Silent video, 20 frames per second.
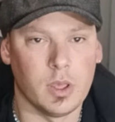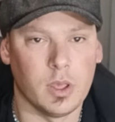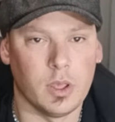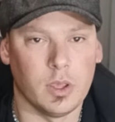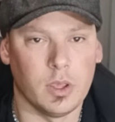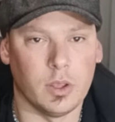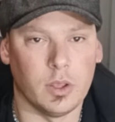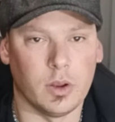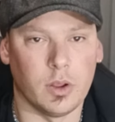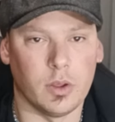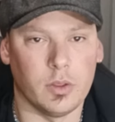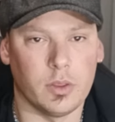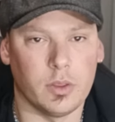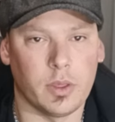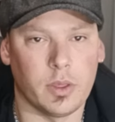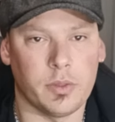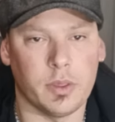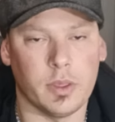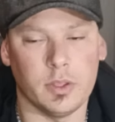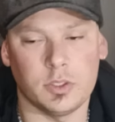You know, they
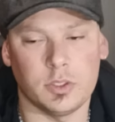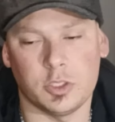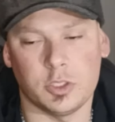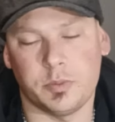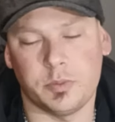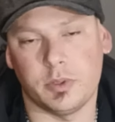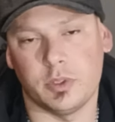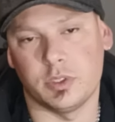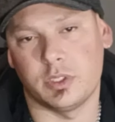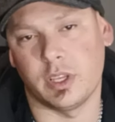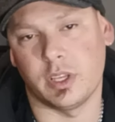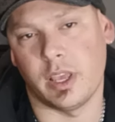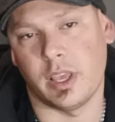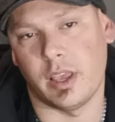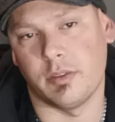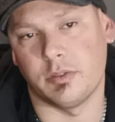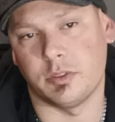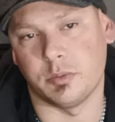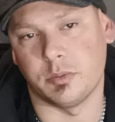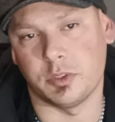think just because they have
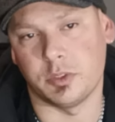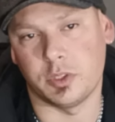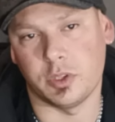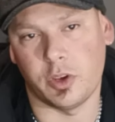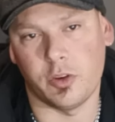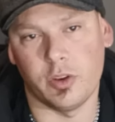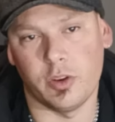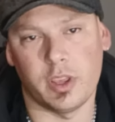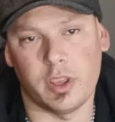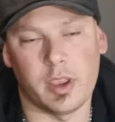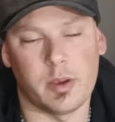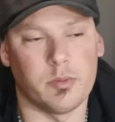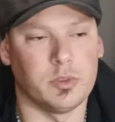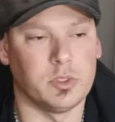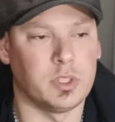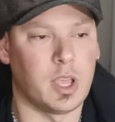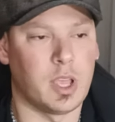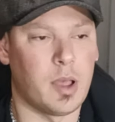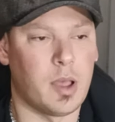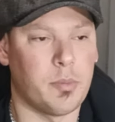some security cameras
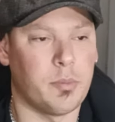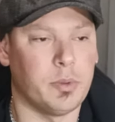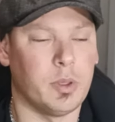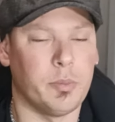up and they